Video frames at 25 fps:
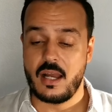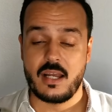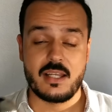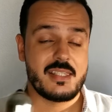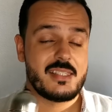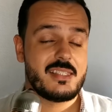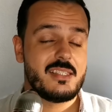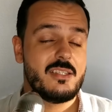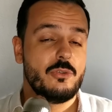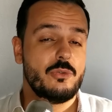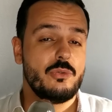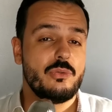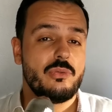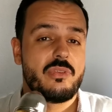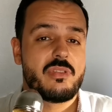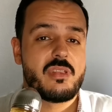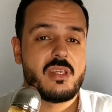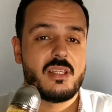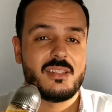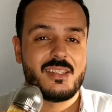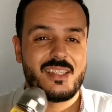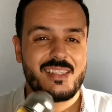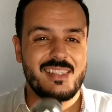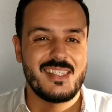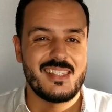I still don't
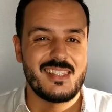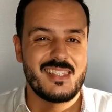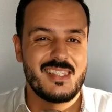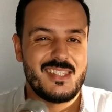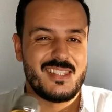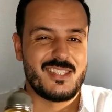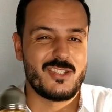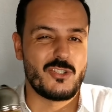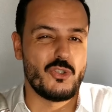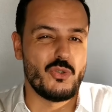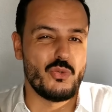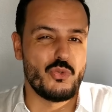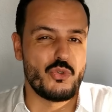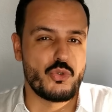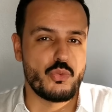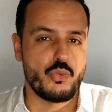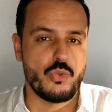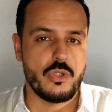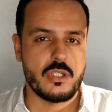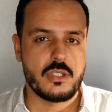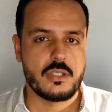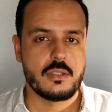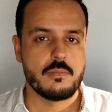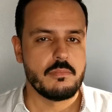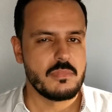think that this is too
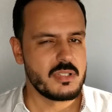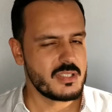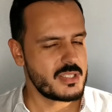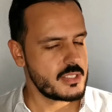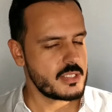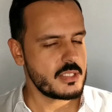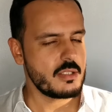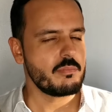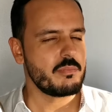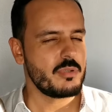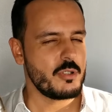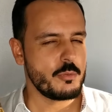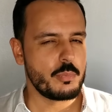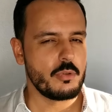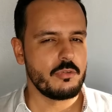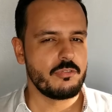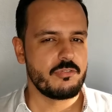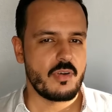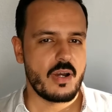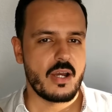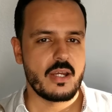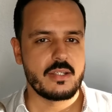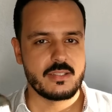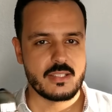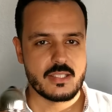sweet, but some
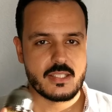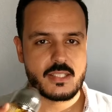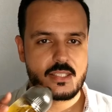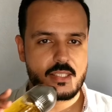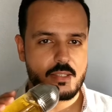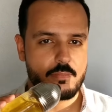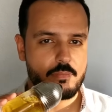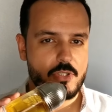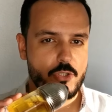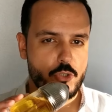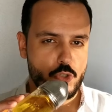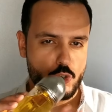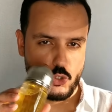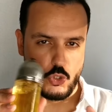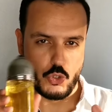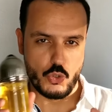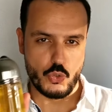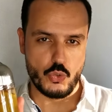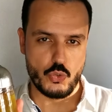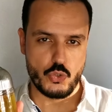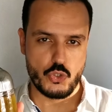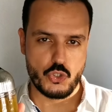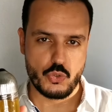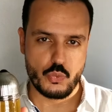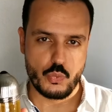people find this a bit
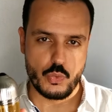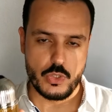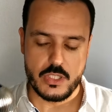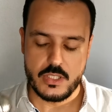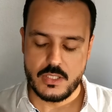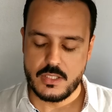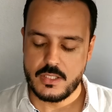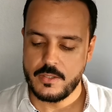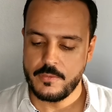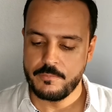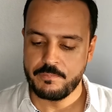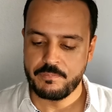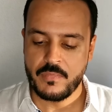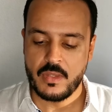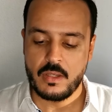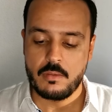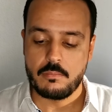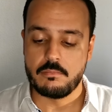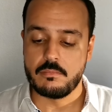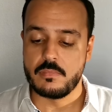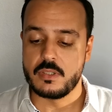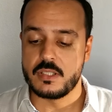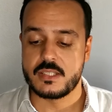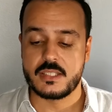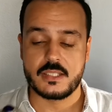too sweet.
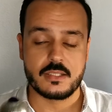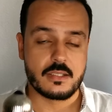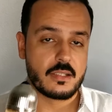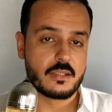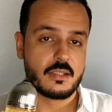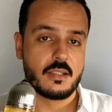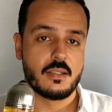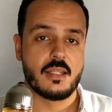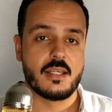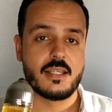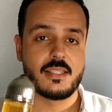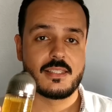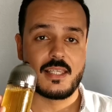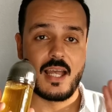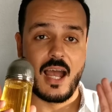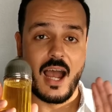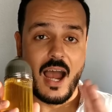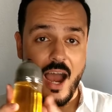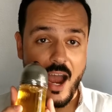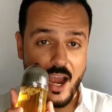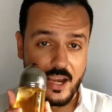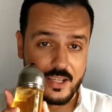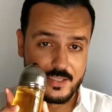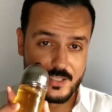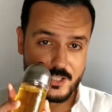But nonetheless,
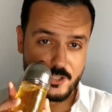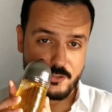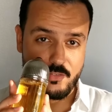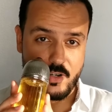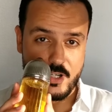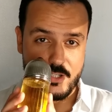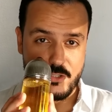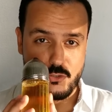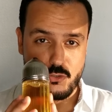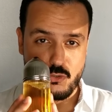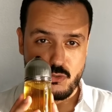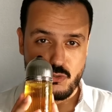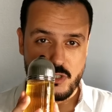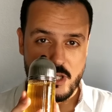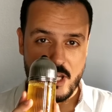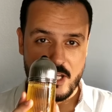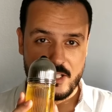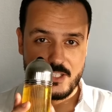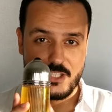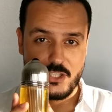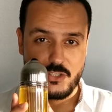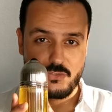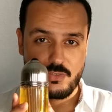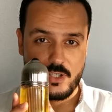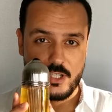I highly advise you to
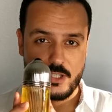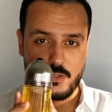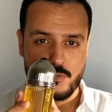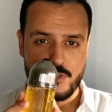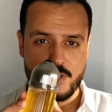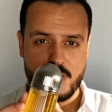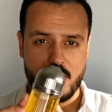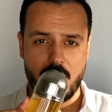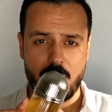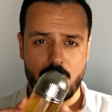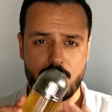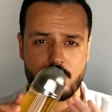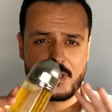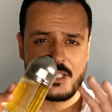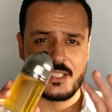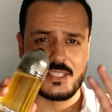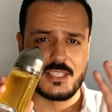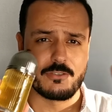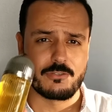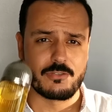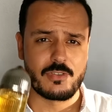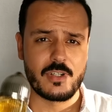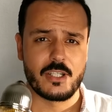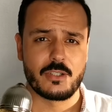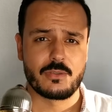check this fragrance out.
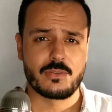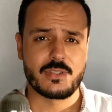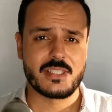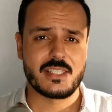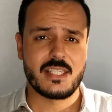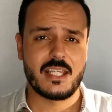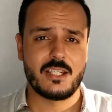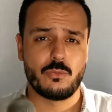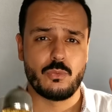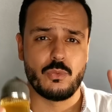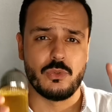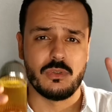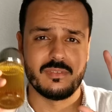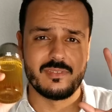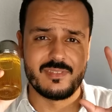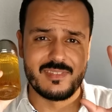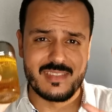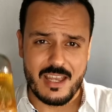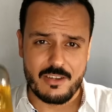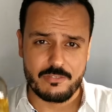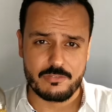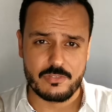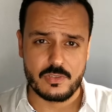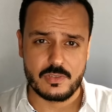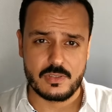It's a fragrance that will
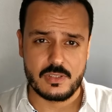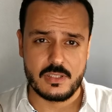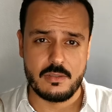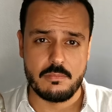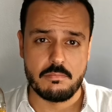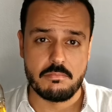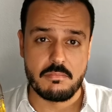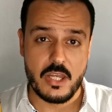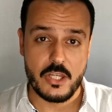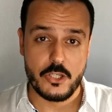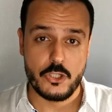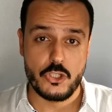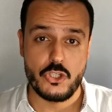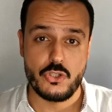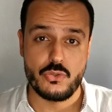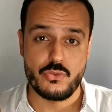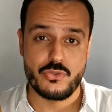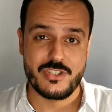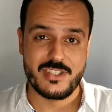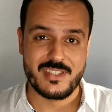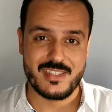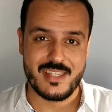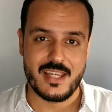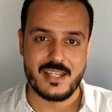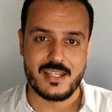definitely make
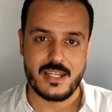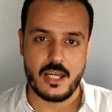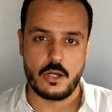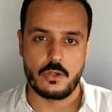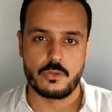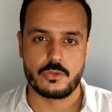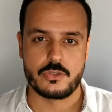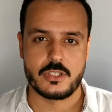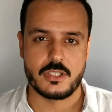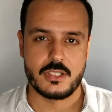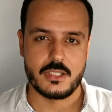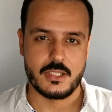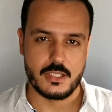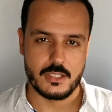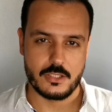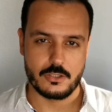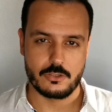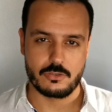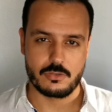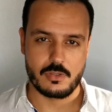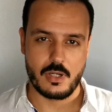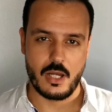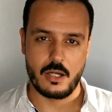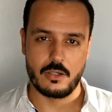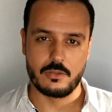you stand out in
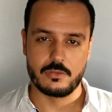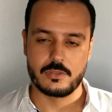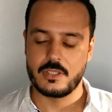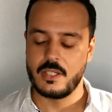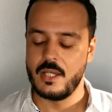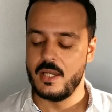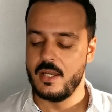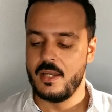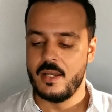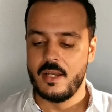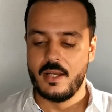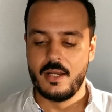a crowd.